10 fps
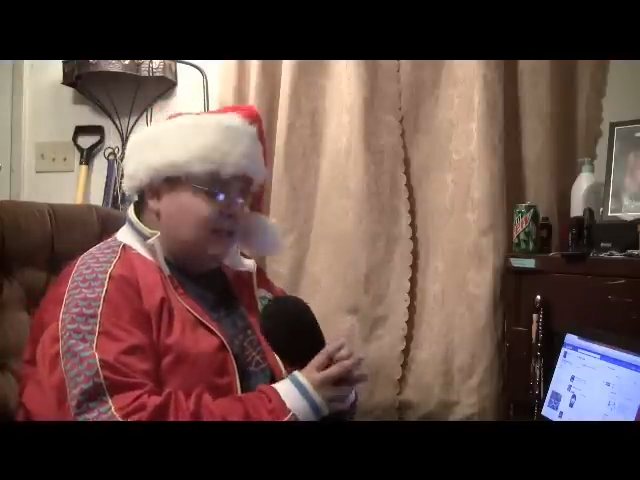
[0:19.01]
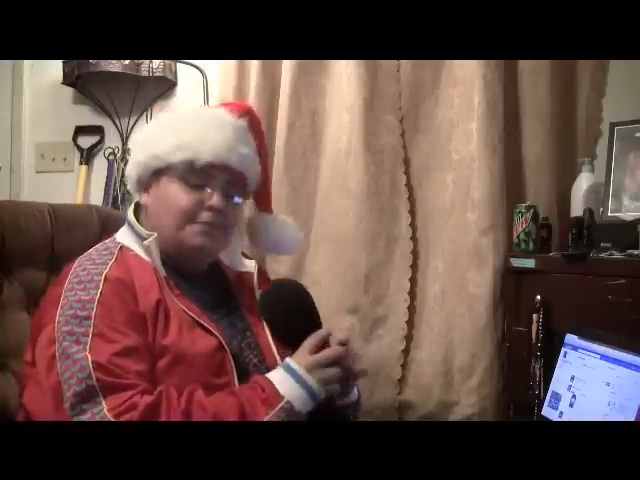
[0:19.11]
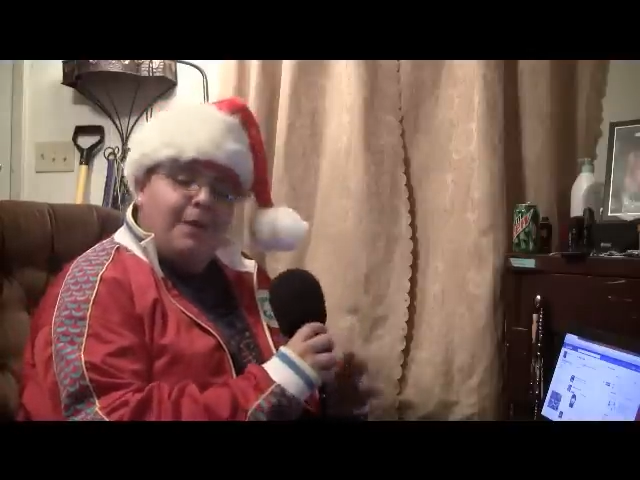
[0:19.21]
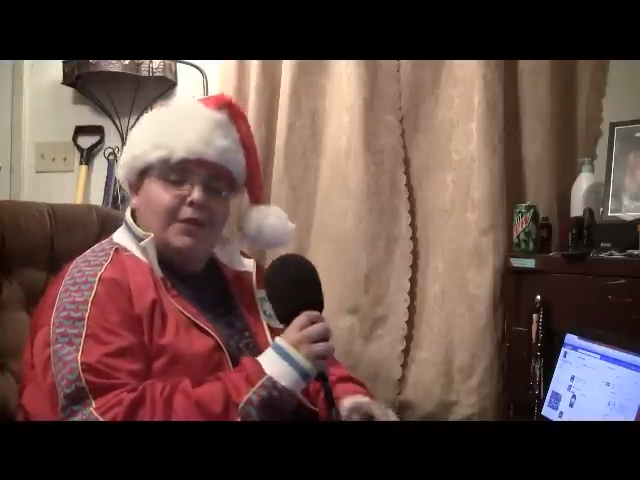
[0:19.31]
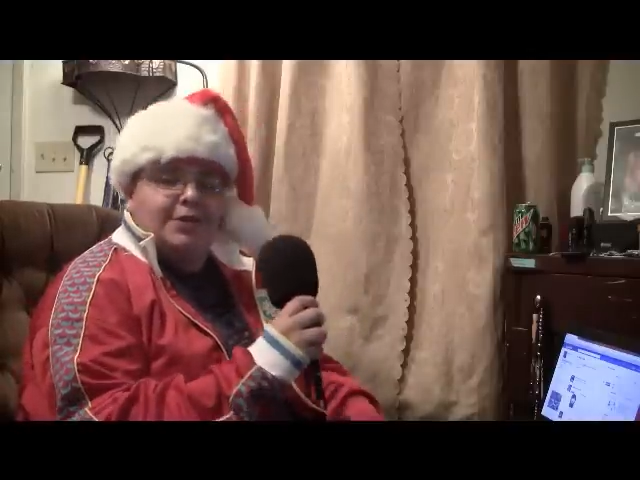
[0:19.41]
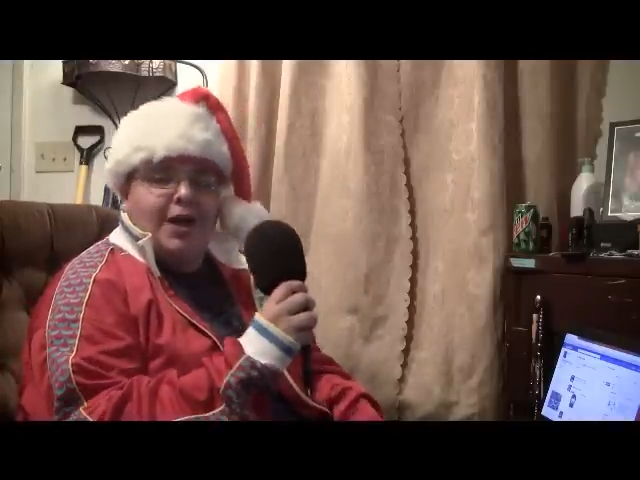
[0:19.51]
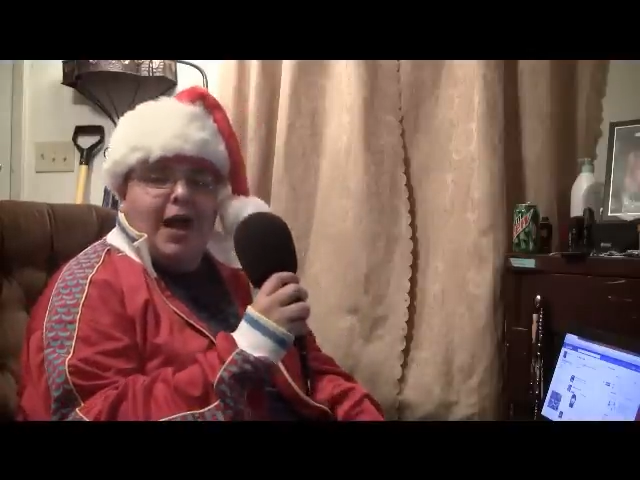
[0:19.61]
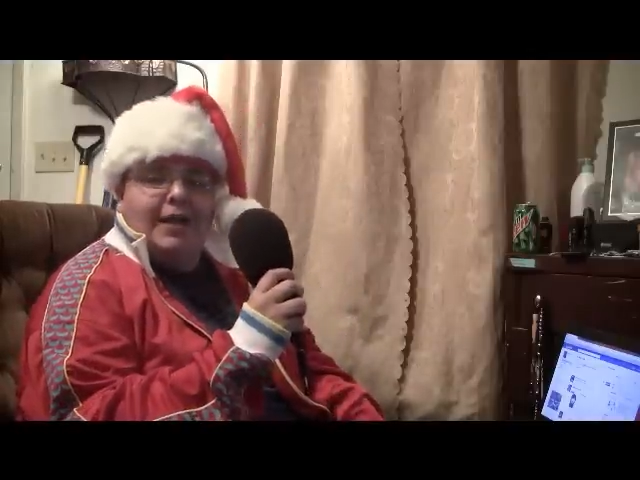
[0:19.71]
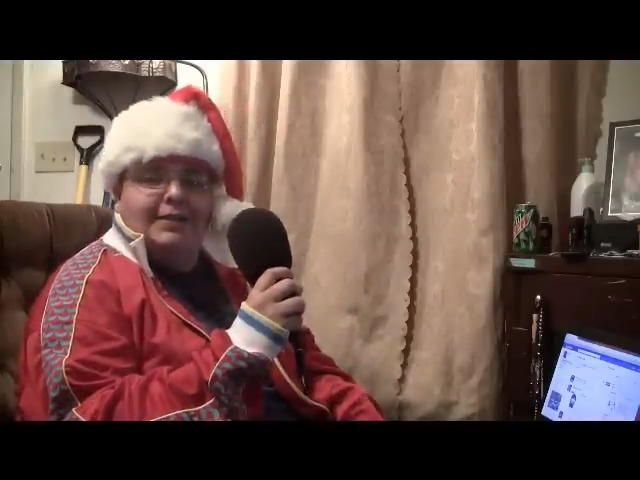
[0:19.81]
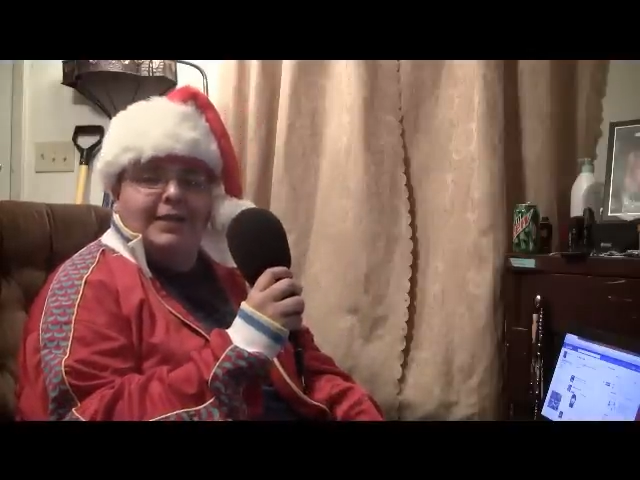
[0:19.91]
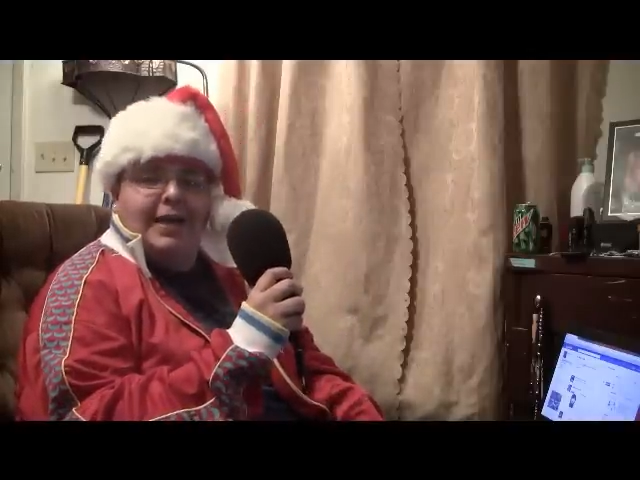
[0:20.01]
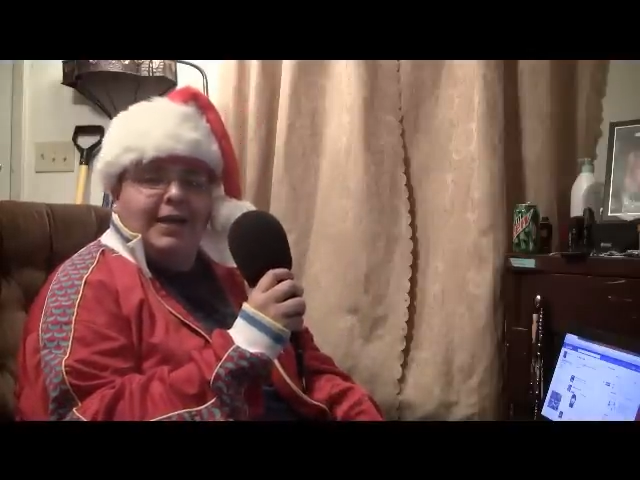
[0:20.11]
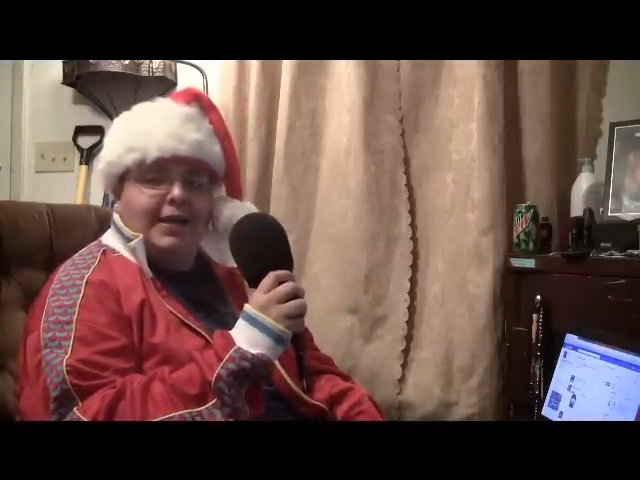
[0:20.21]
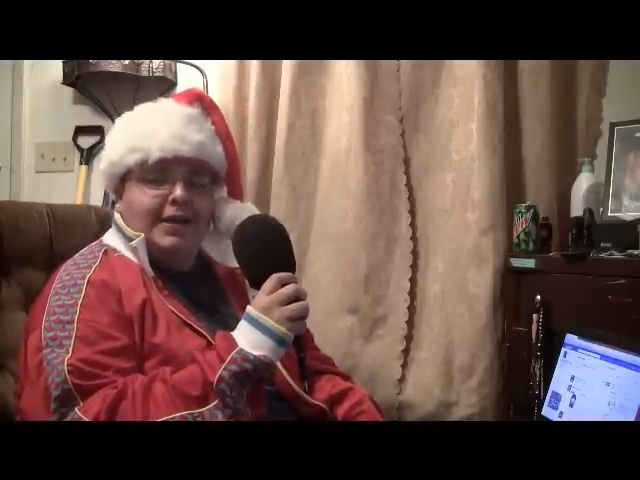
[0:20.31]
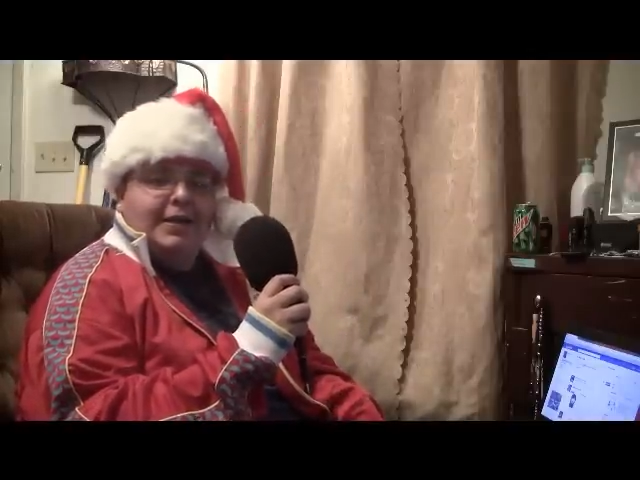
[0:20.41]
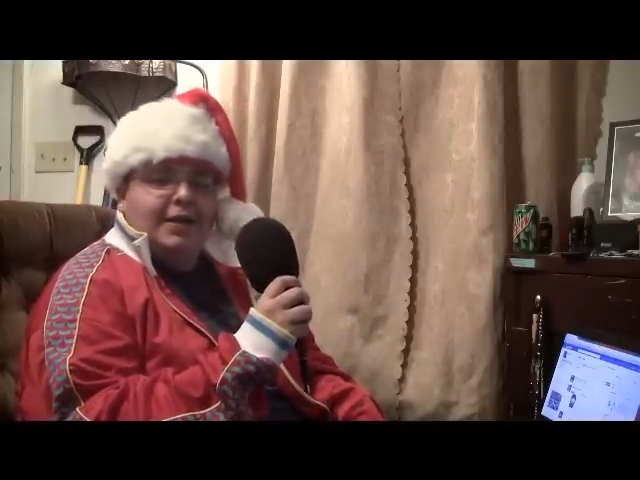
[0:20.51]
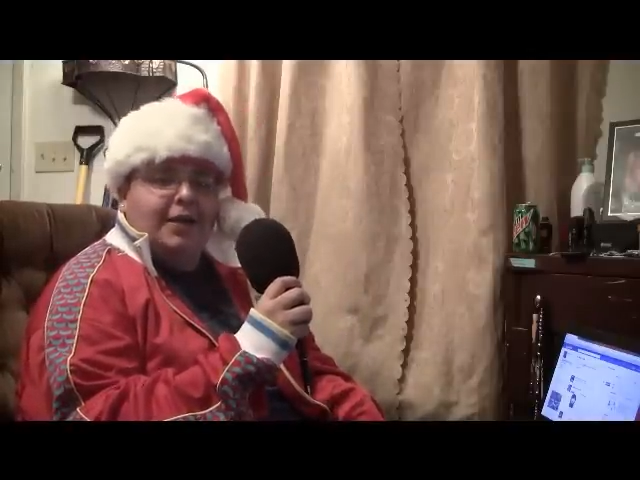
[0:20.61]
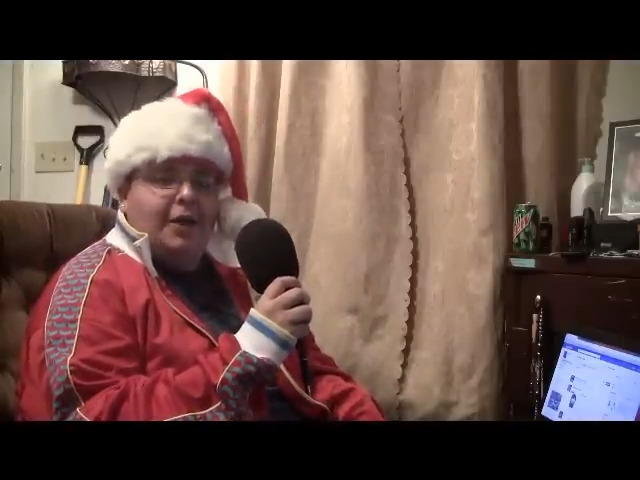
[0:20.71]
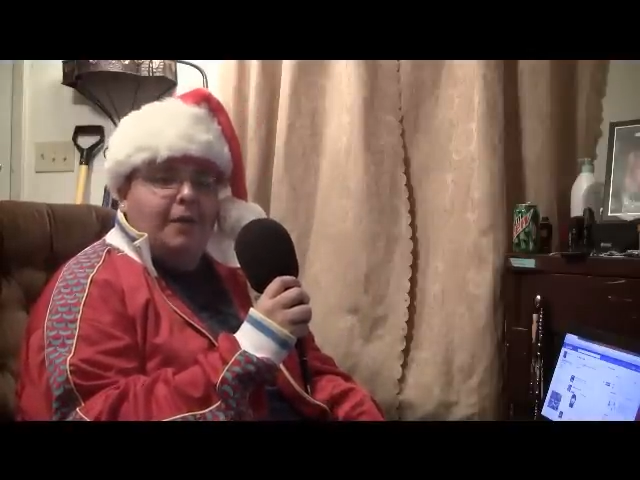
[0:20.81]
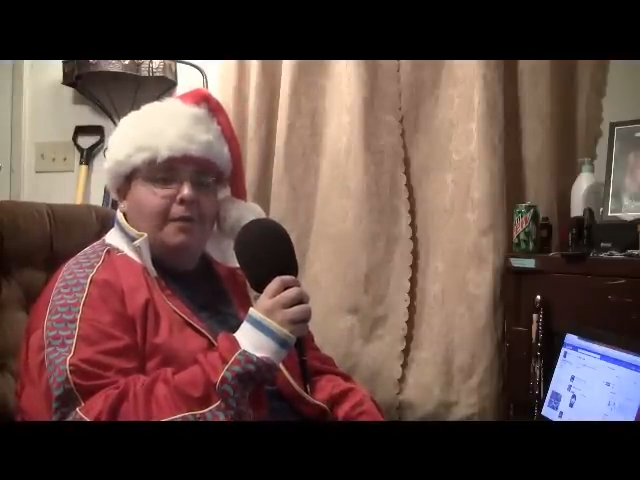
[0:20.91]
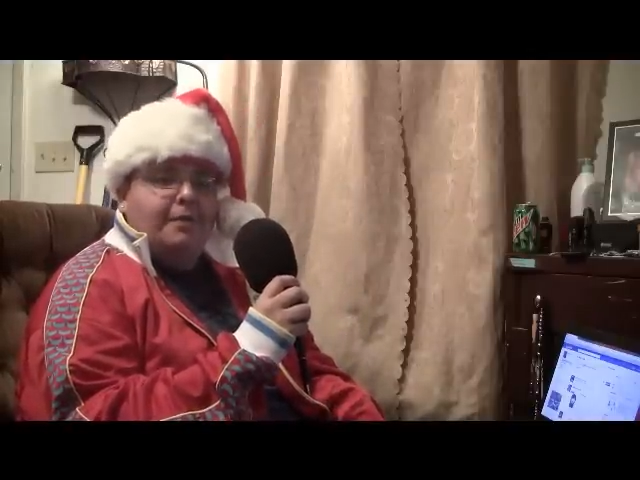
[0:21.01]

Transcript: special holiday, um,